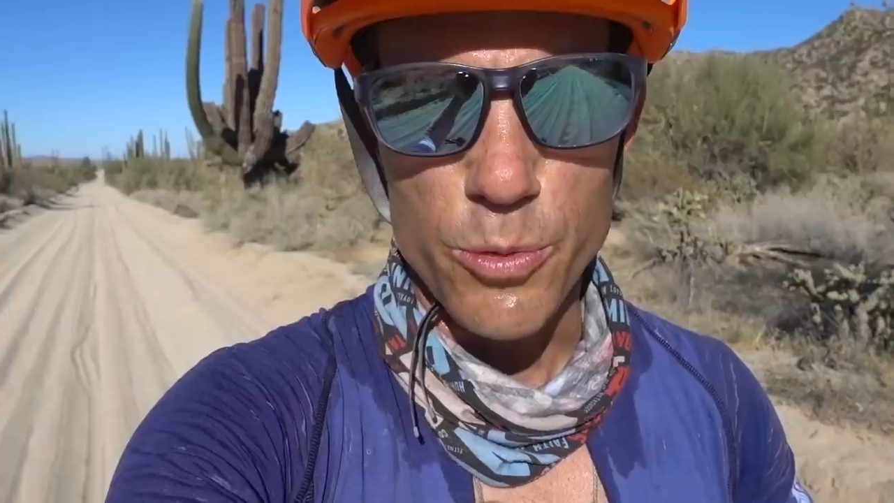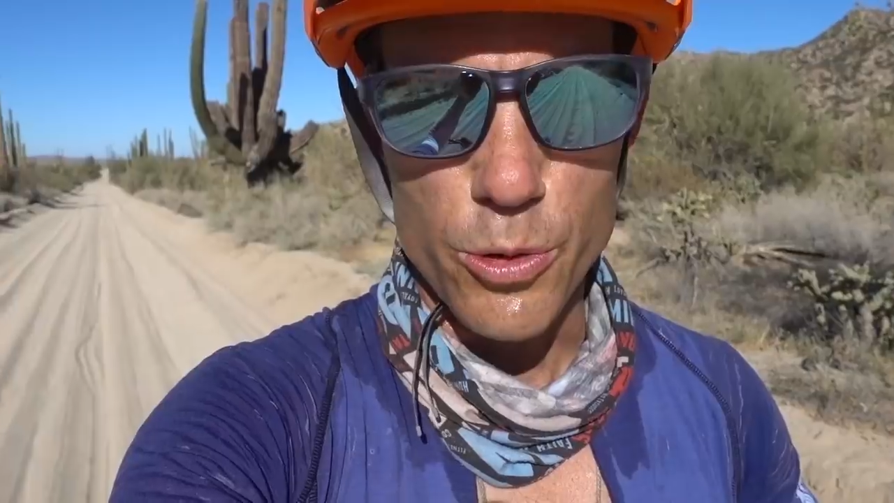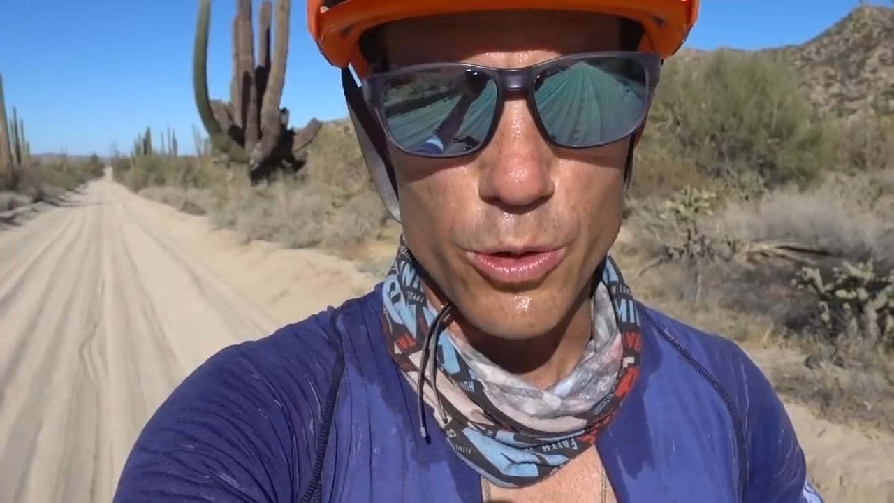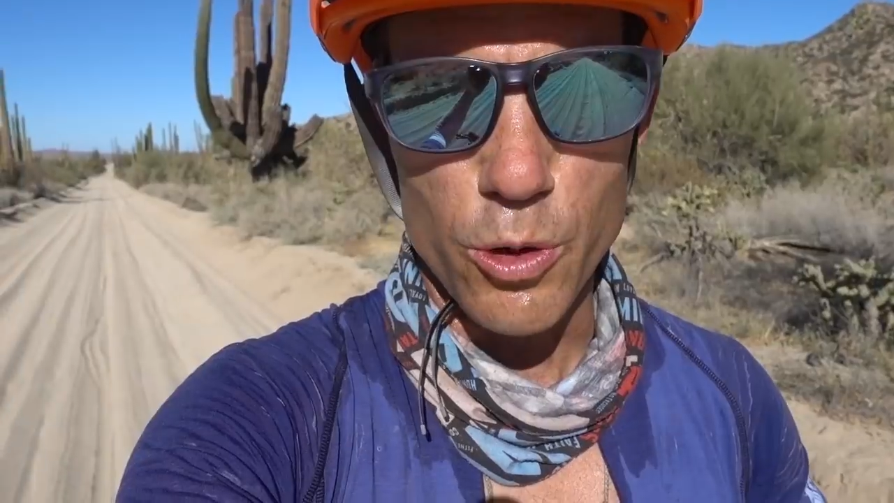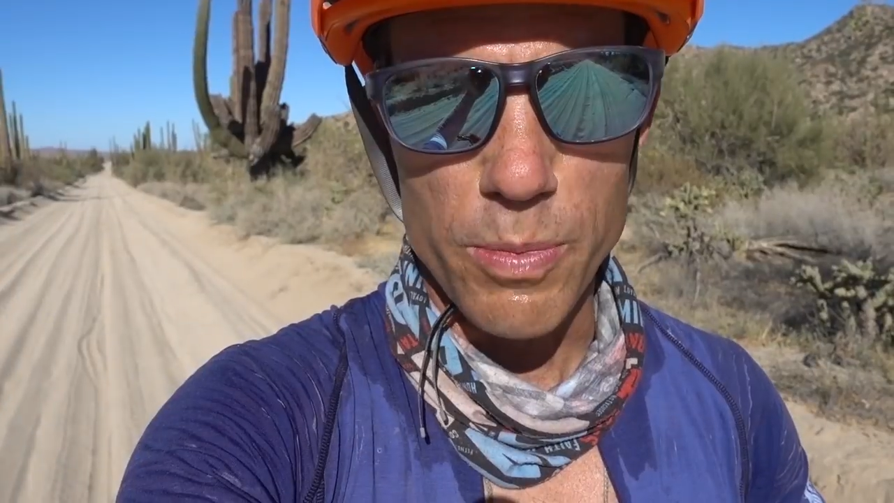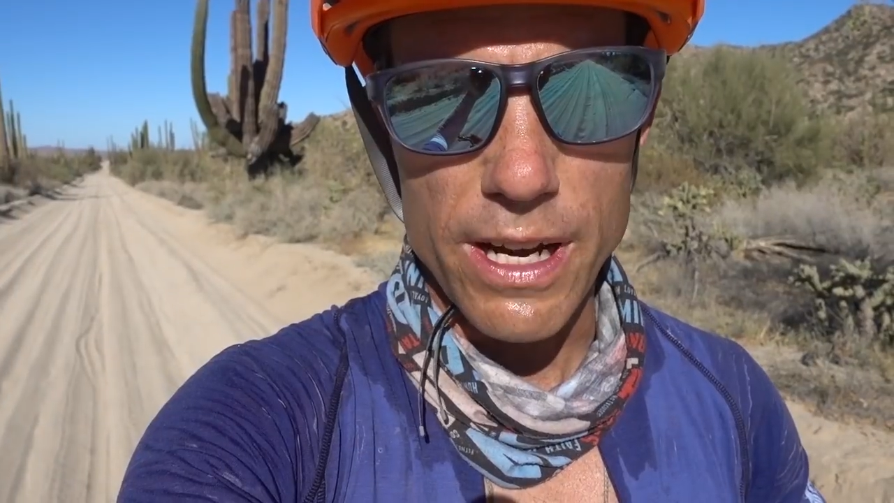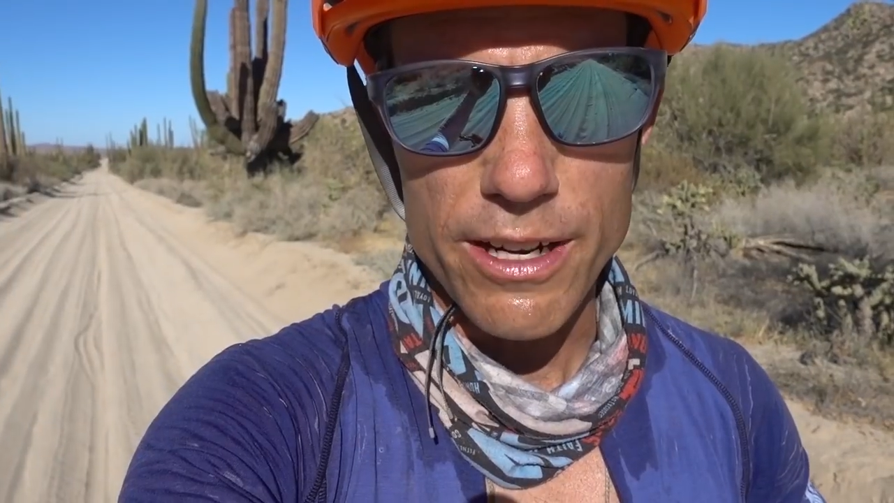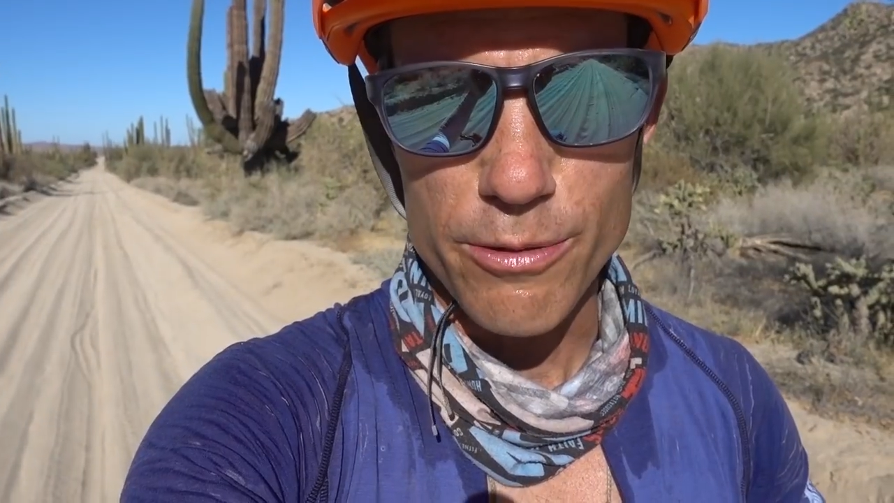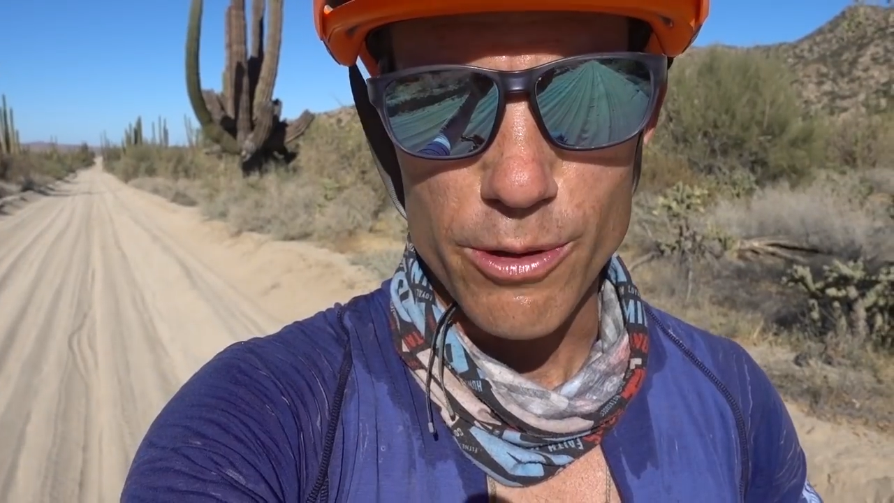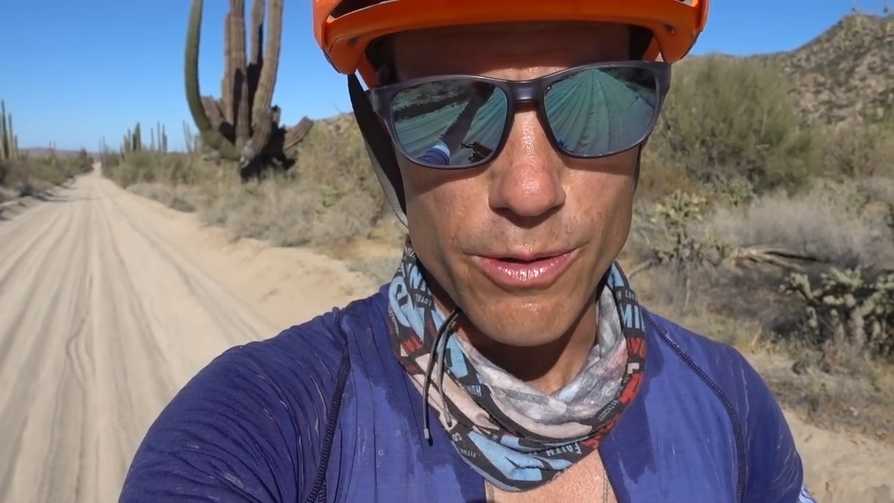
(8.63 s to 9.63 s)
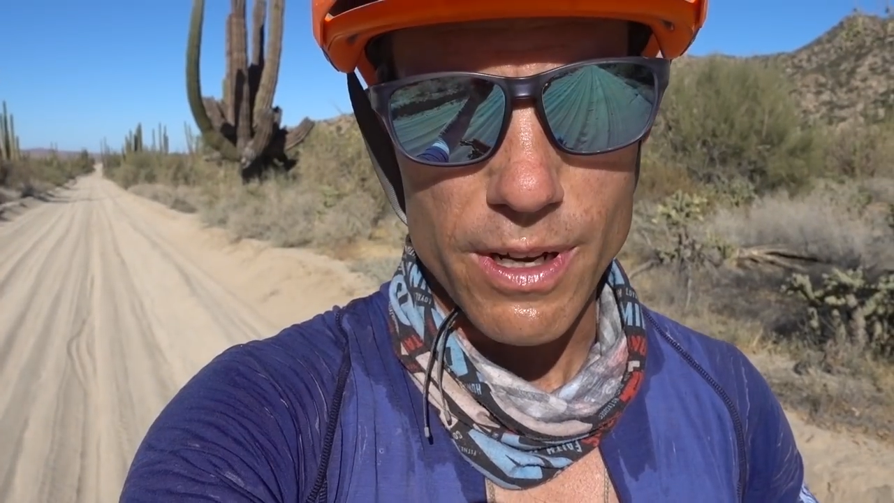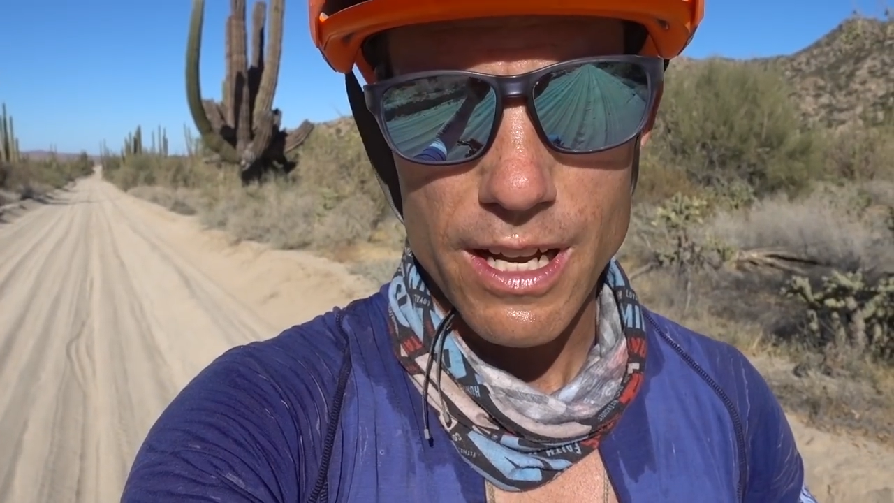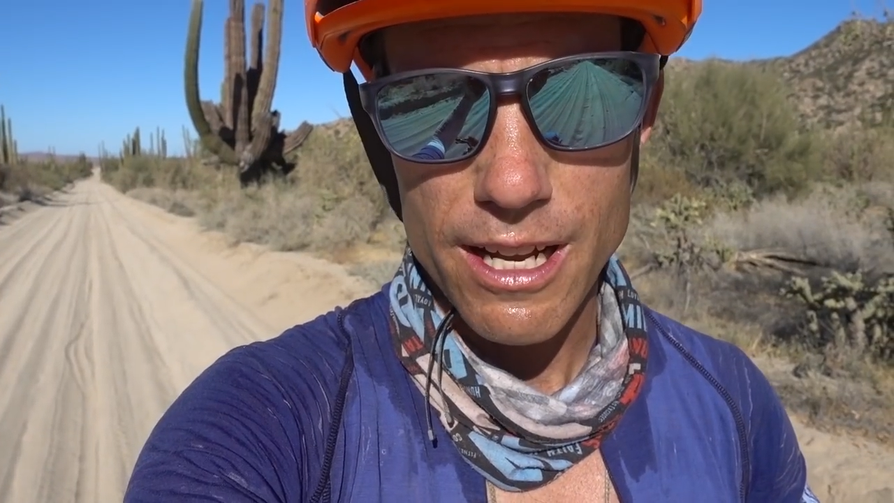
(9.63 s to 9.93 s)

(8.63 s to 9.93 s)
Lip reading: brutal bike route